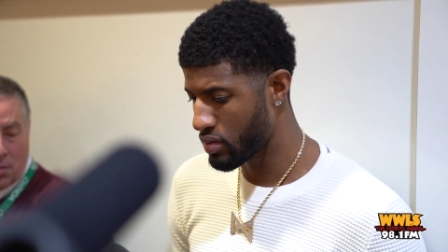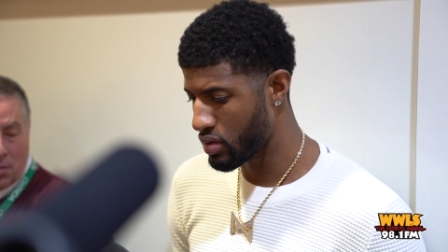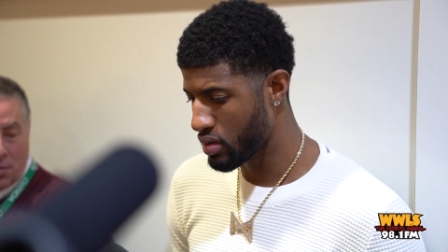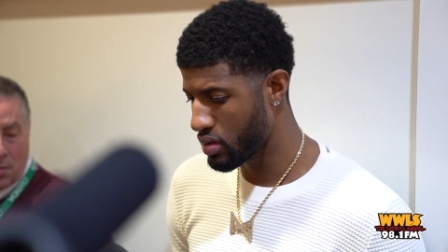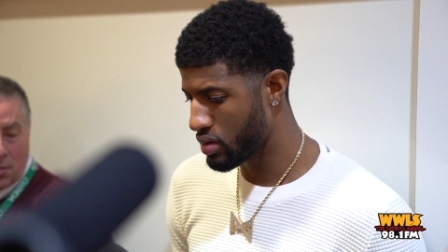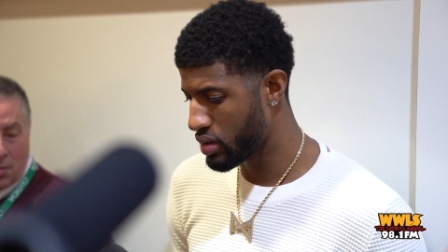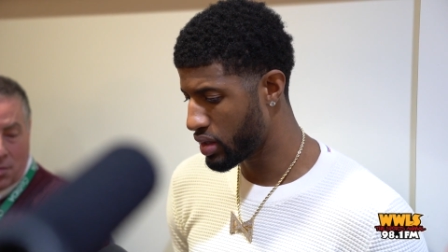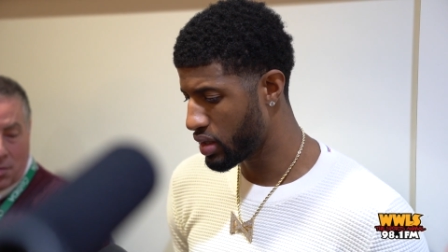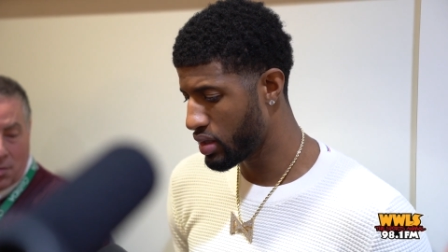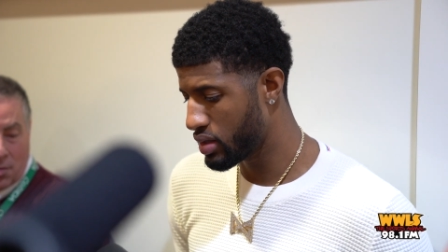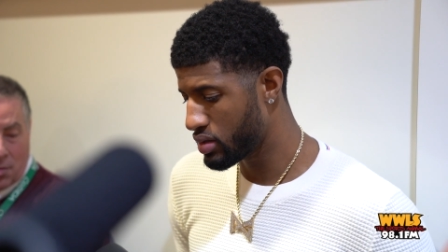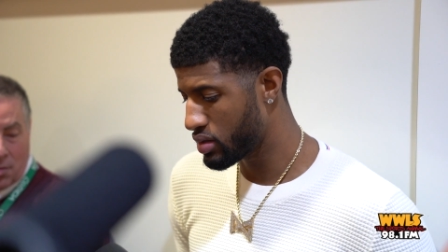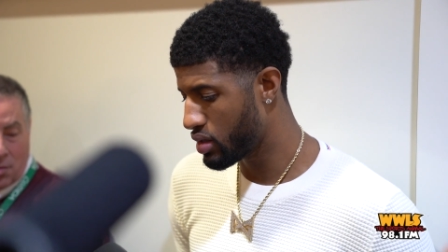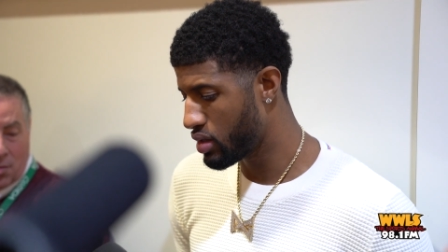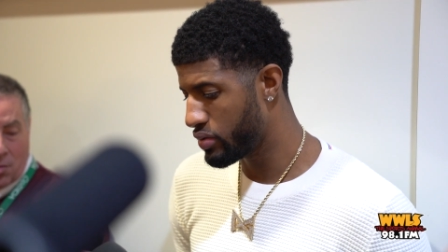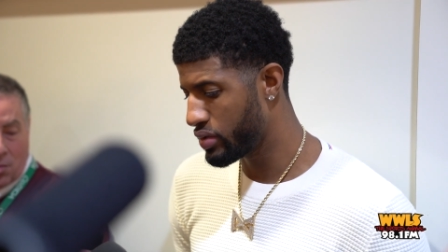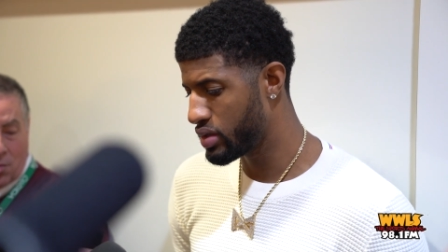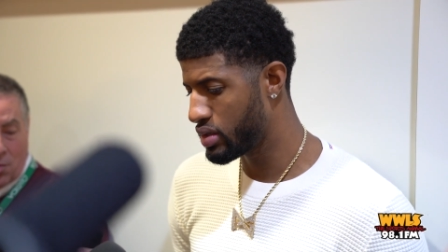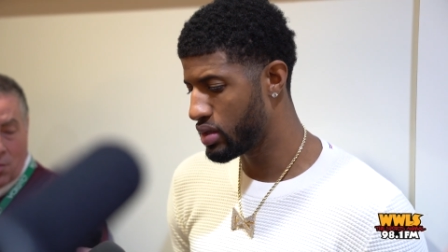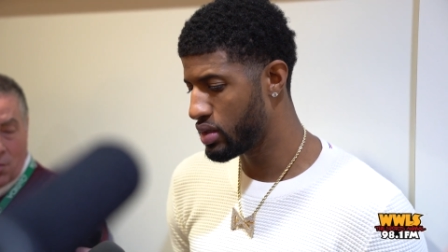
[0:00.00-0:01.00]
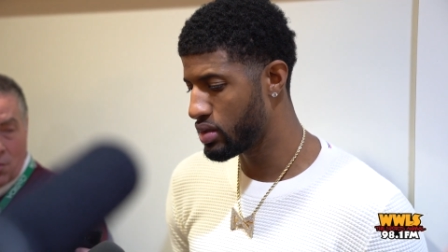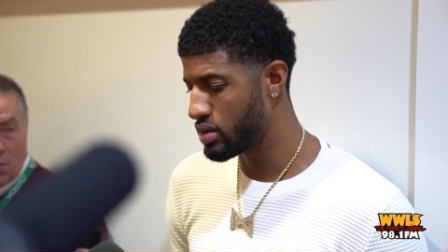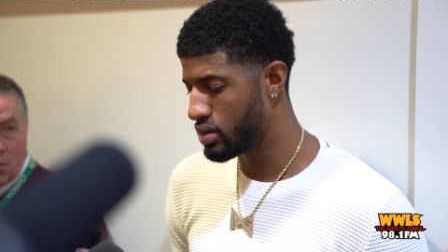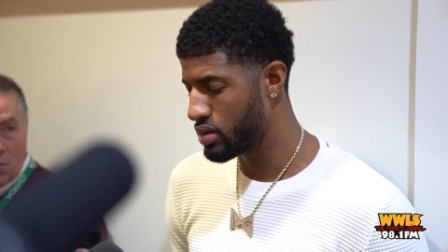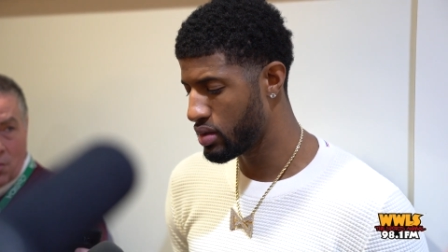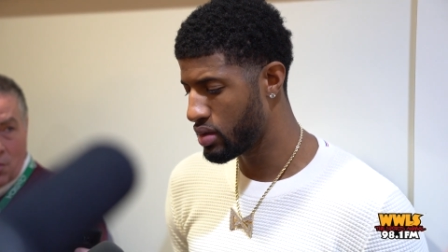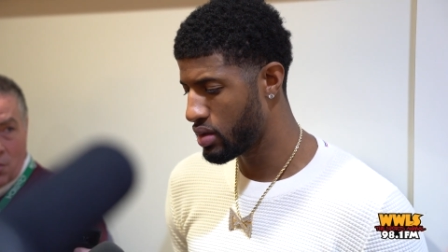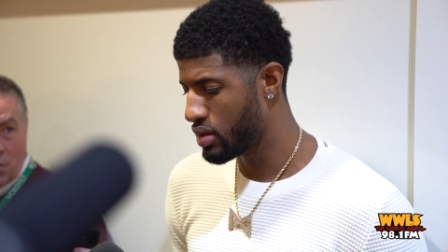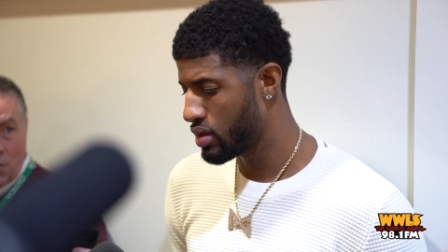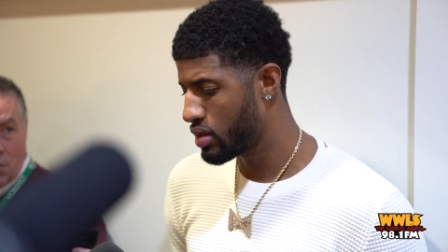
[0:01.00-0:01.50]
you know, again, it's always
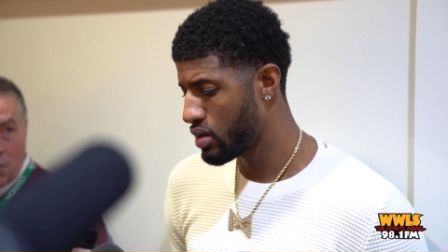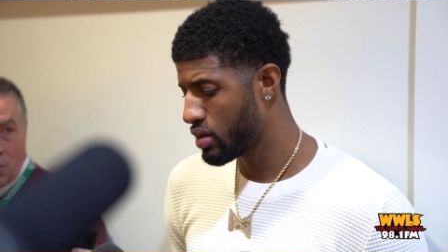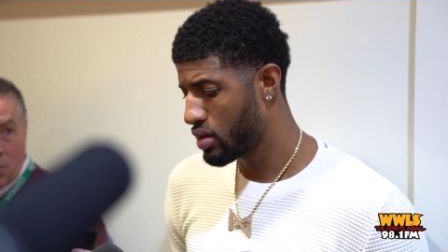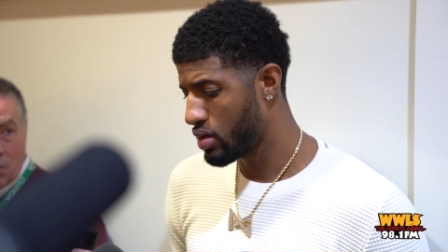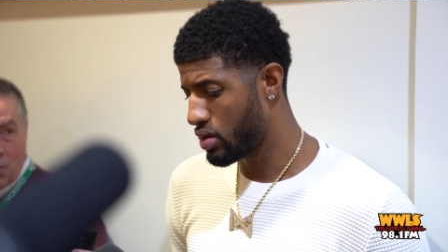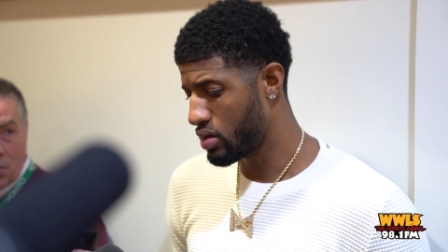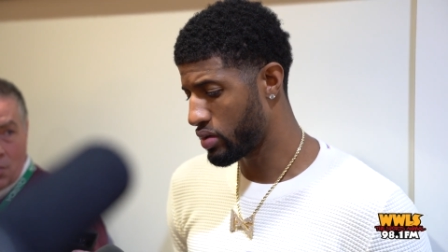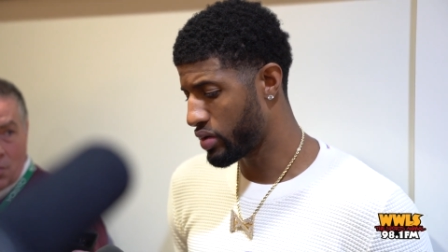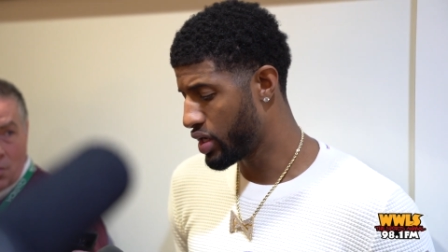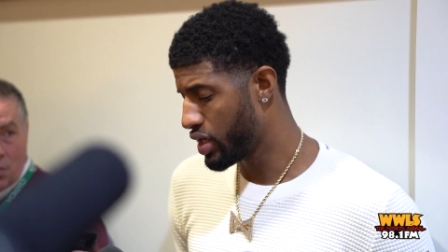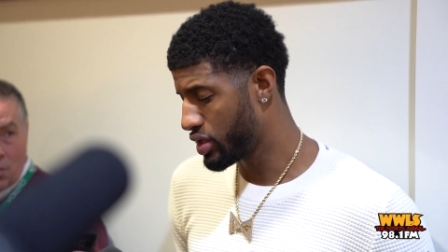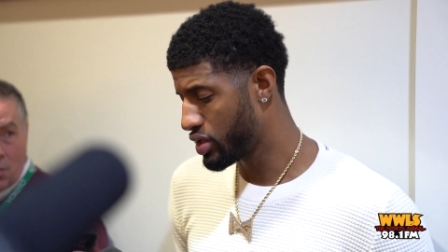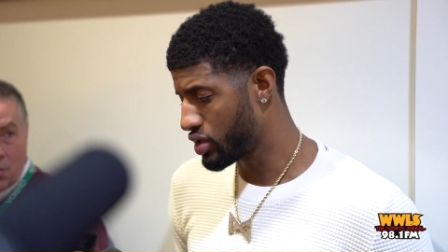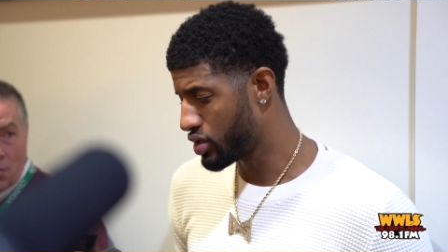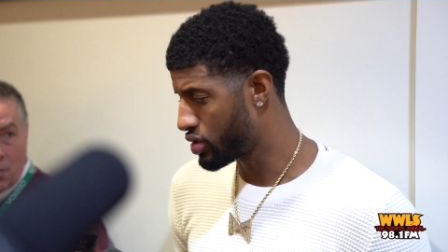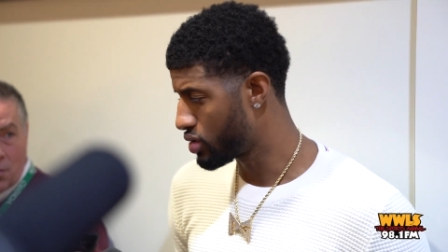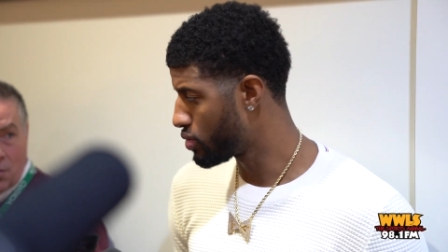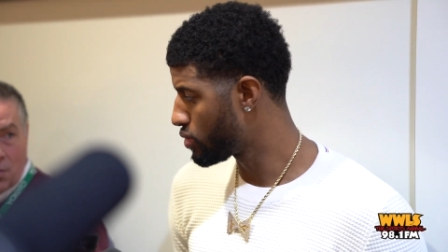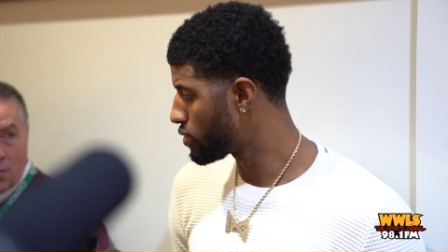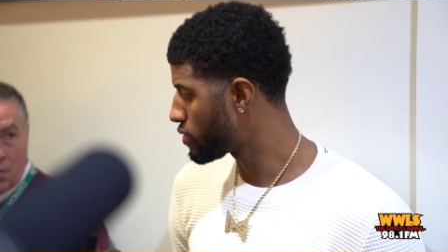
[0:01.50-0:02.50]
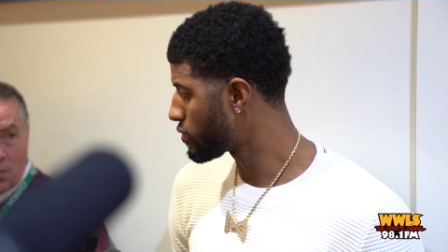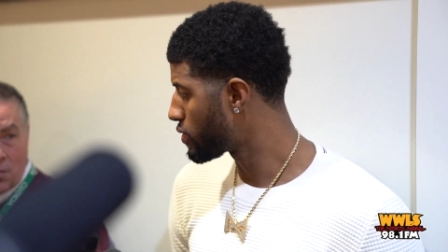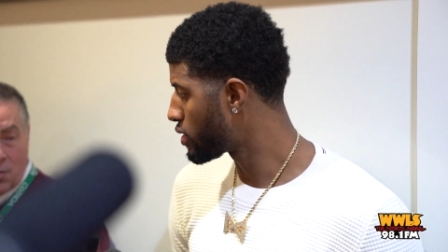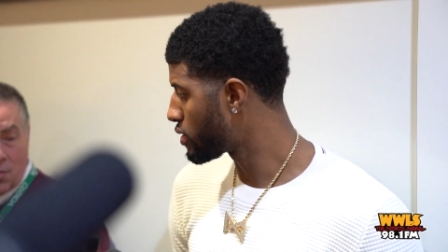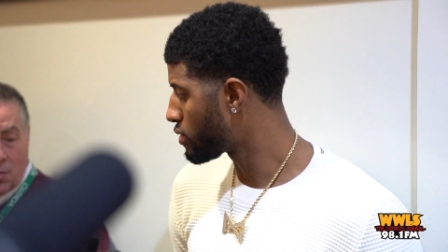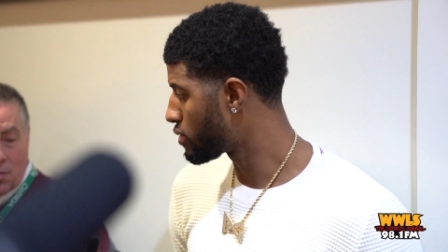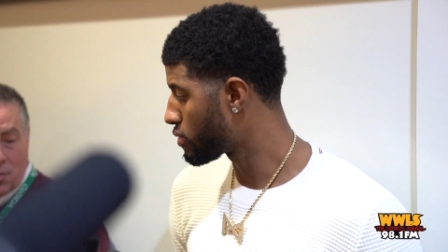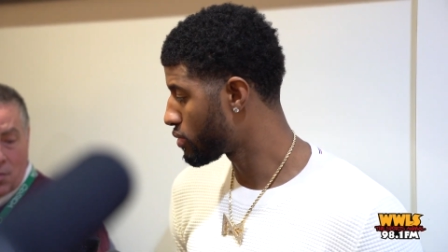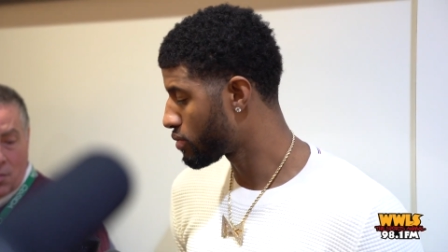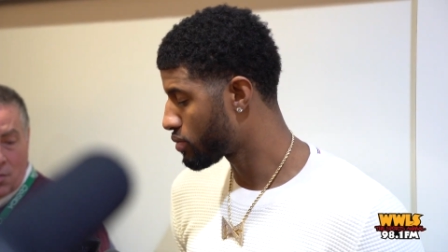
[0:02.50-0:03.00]
easy on catch and shoots
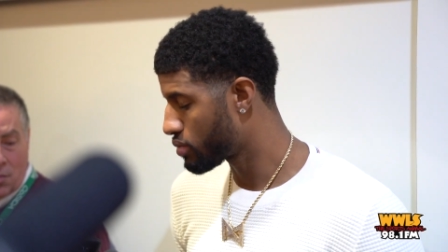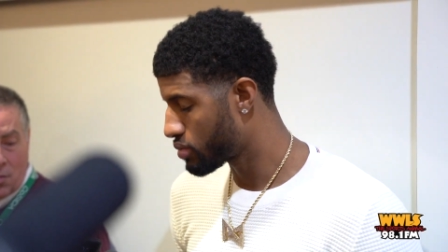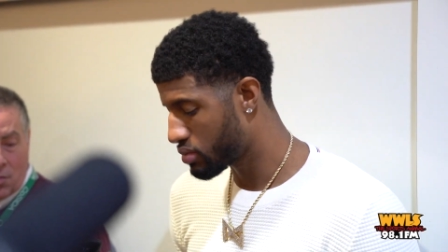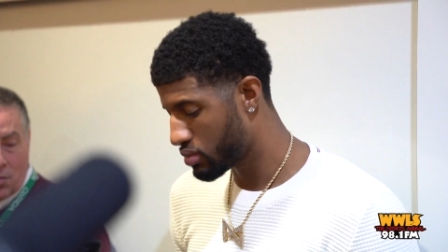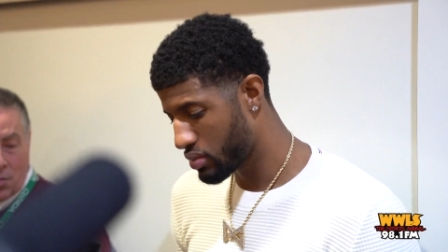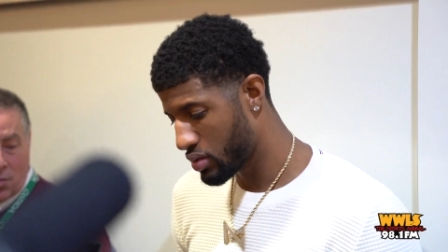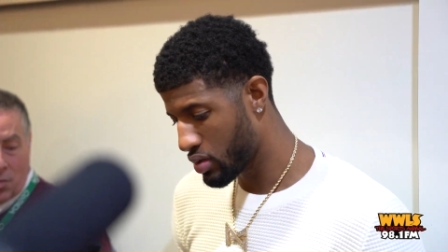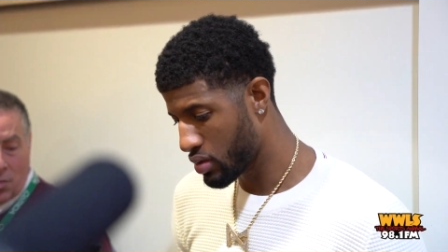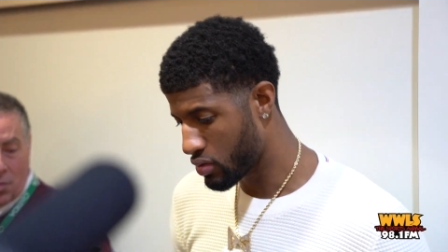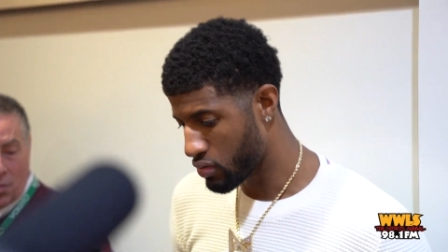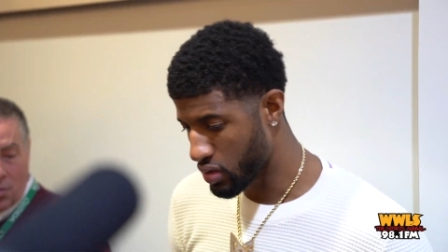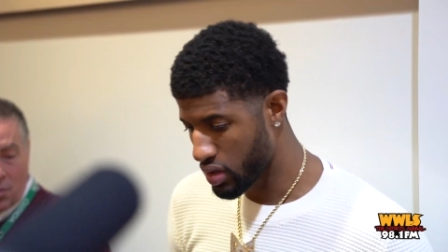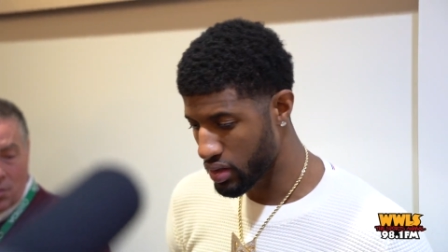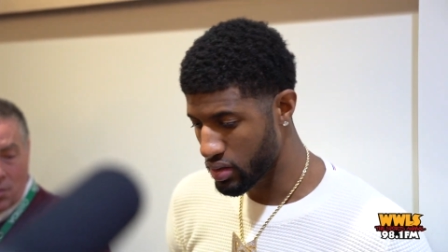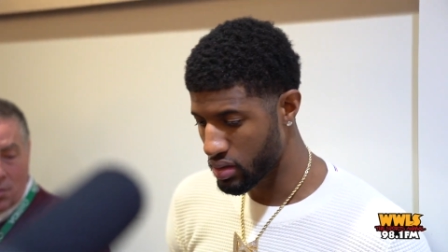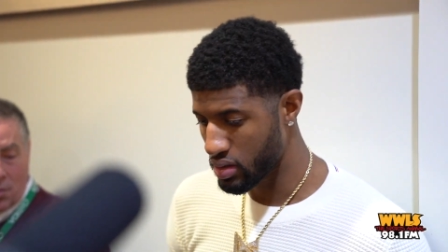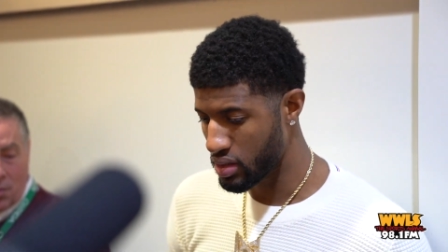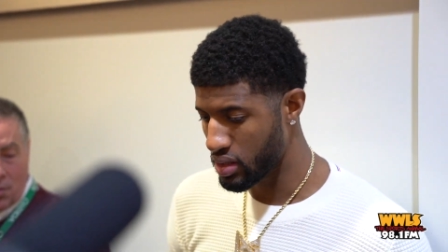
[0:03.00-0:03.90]
when, you know, Russ